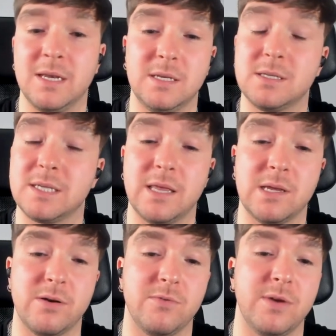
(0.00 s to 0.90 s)
he'd just sit
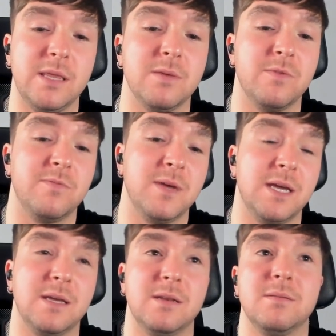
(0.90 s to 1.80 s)
there and read them with
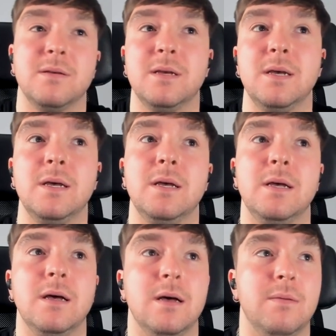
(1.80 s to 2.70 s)
me and
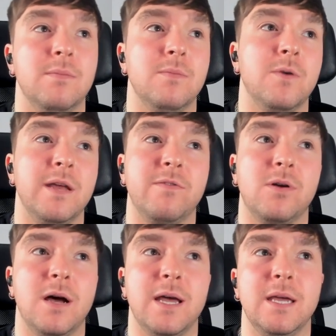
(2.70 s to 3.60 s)
whenever
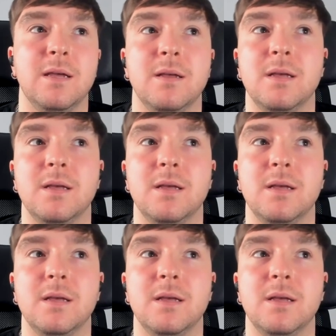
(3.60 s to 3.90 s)
i